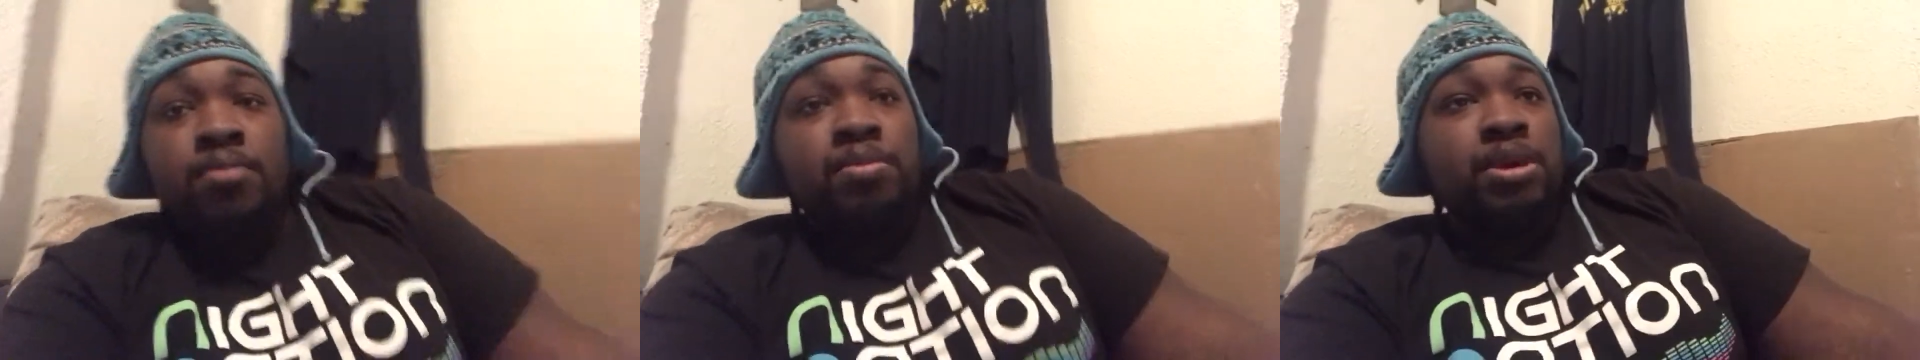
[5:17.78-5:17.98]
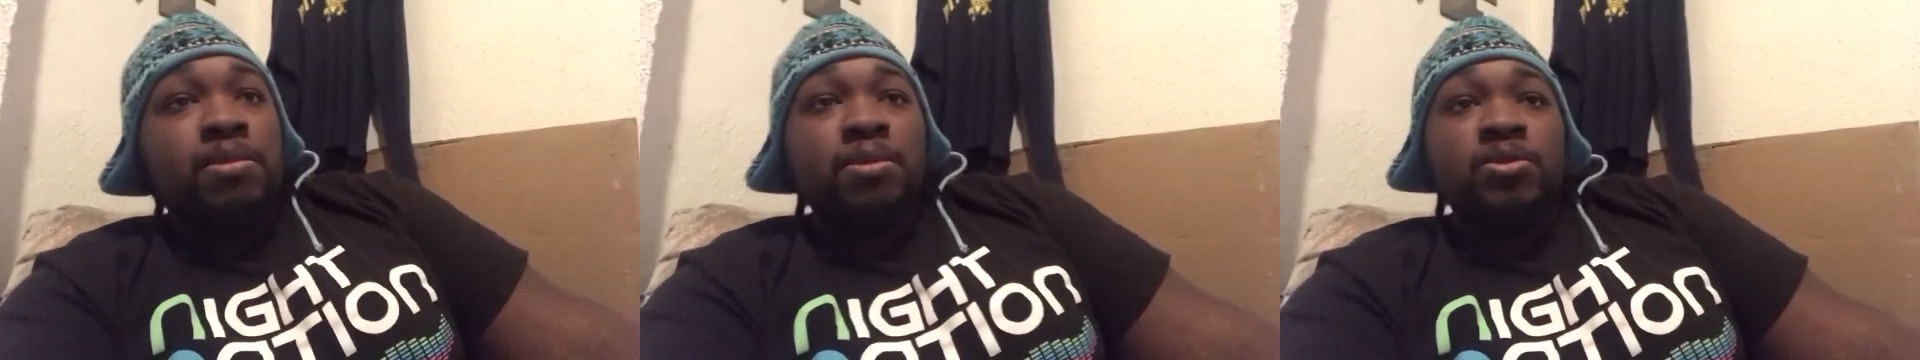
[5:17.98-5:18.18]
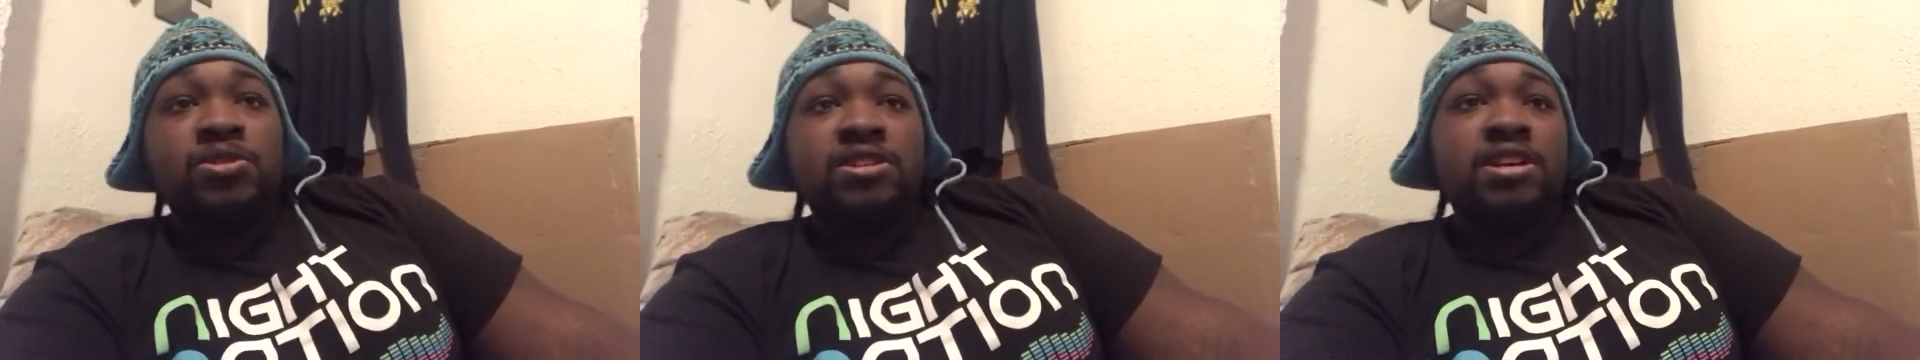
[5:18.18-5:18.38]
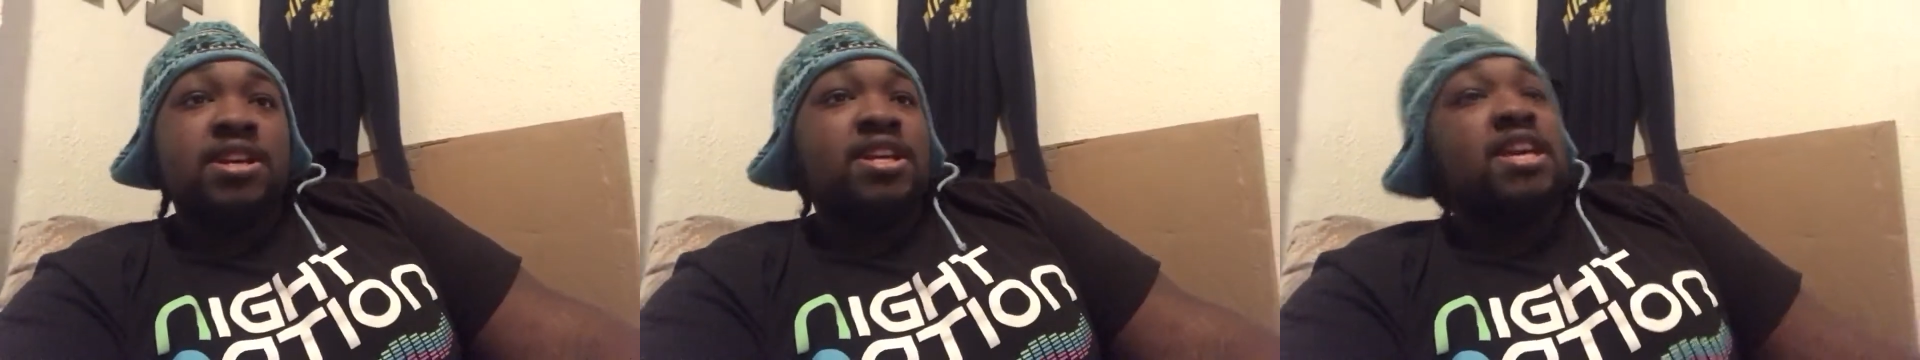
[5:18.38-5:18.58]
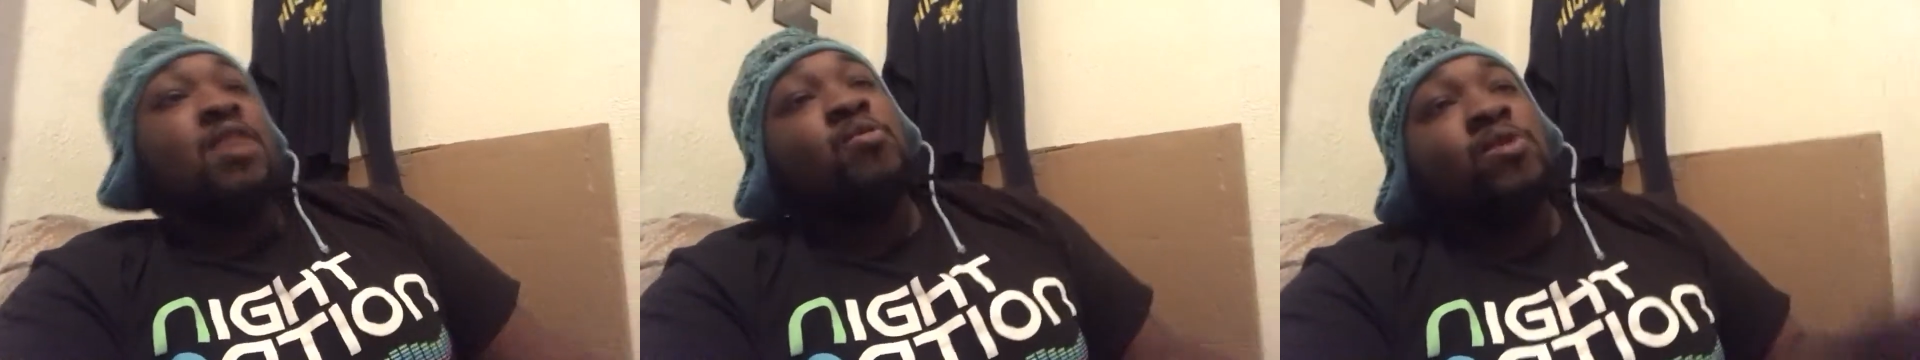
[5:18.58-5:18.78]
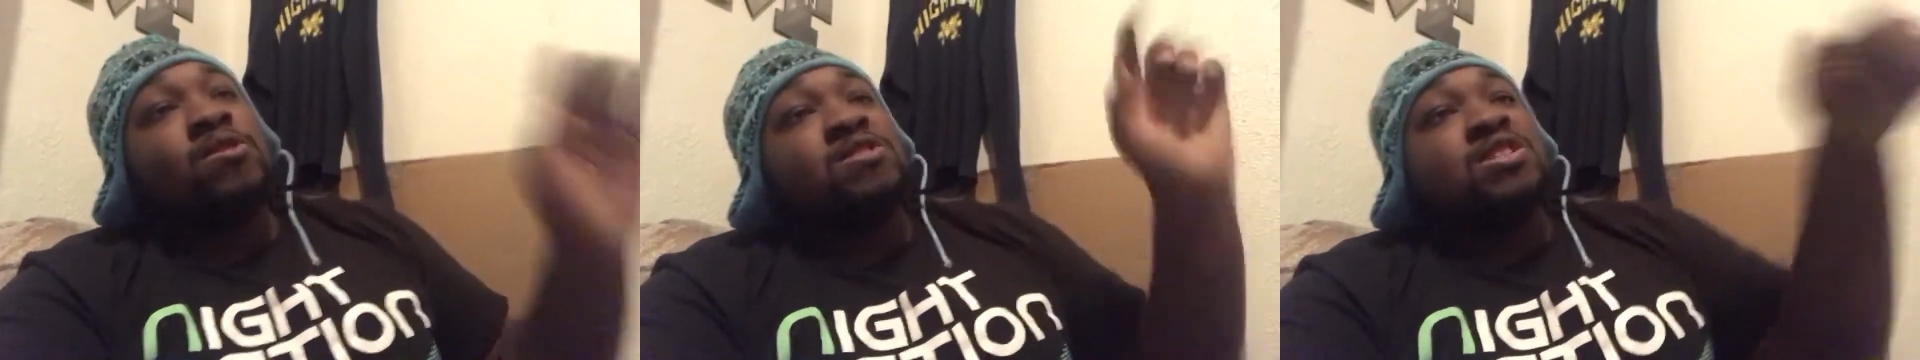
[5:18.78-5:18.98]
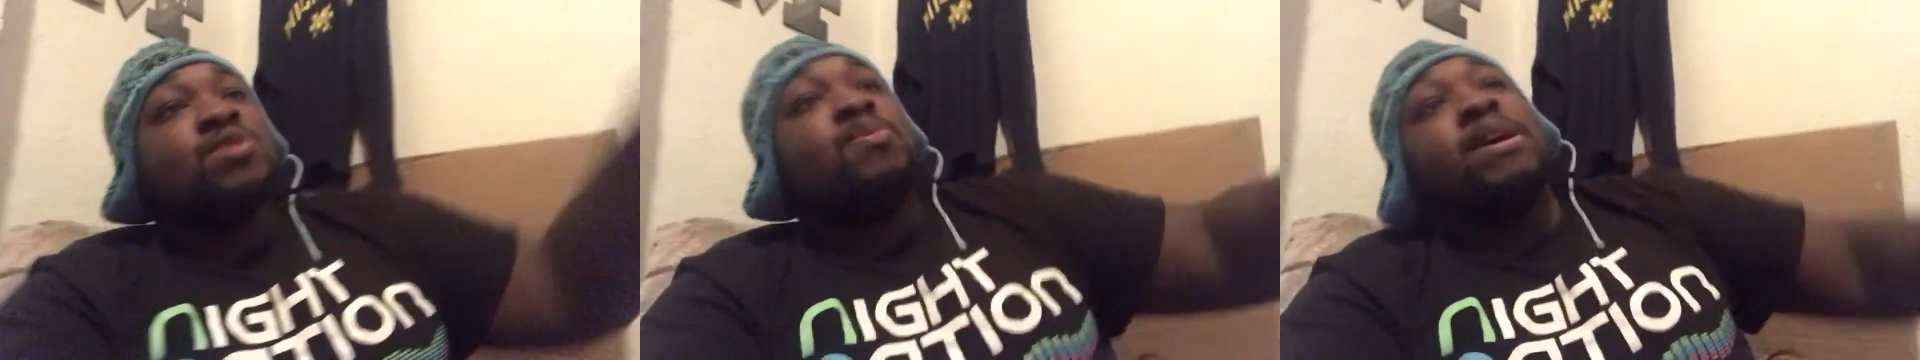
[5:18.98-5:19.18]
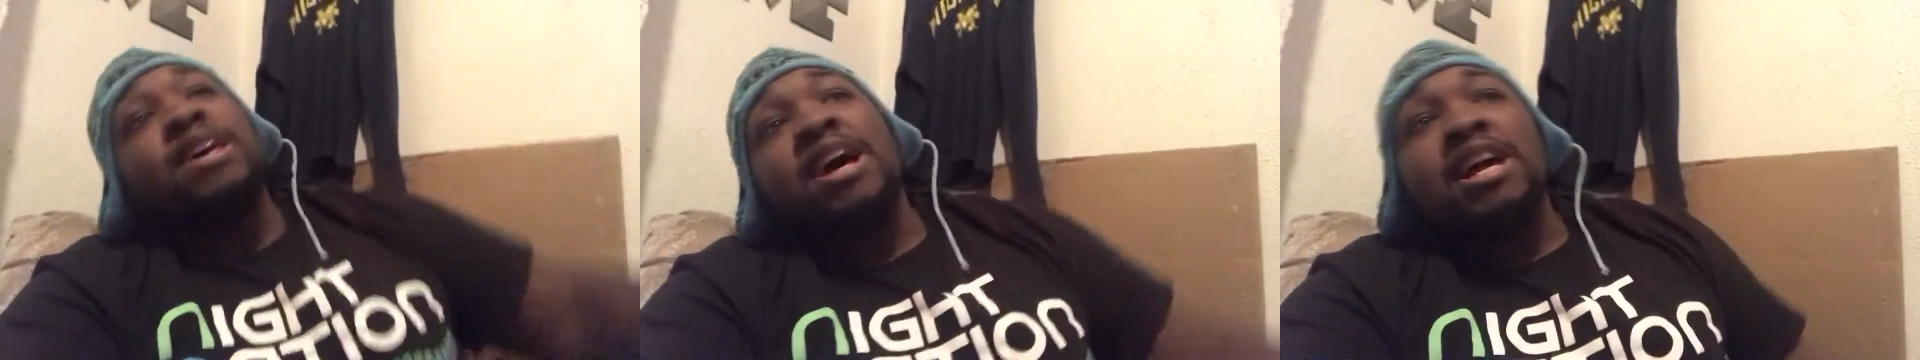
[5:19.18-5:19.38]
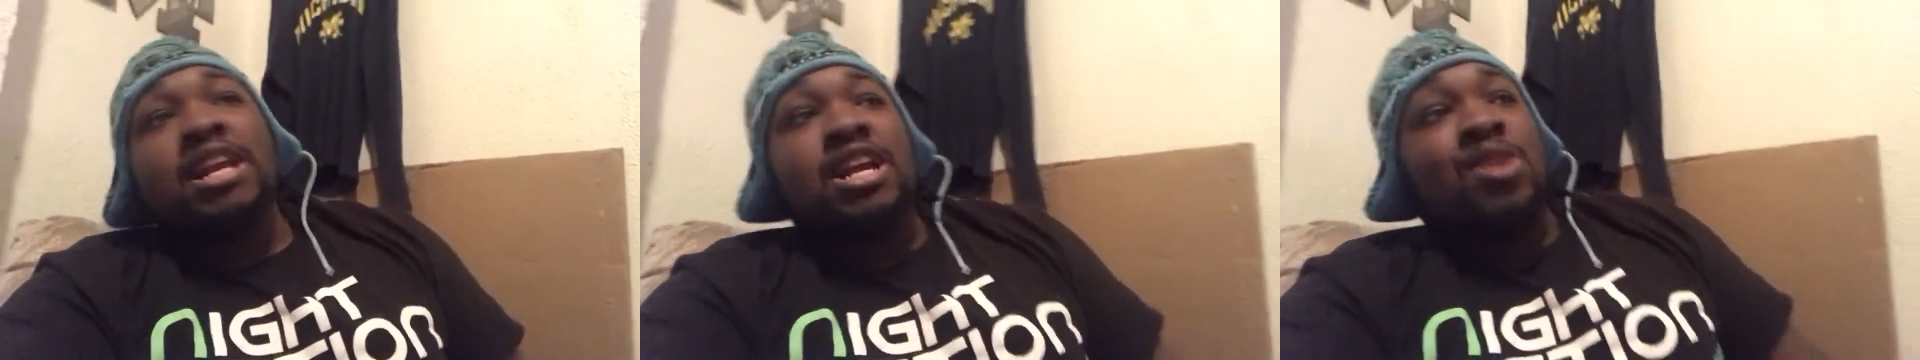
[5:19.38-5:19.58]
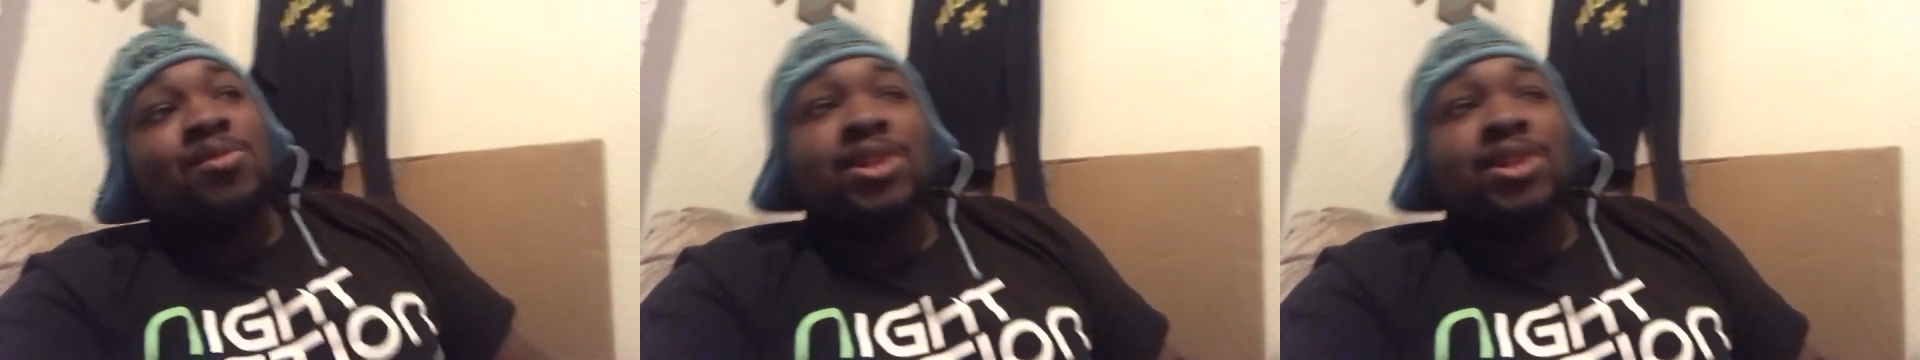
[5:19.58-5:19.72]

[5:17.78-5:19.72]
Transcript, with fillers: People were saying, get Wilton Speight out of here.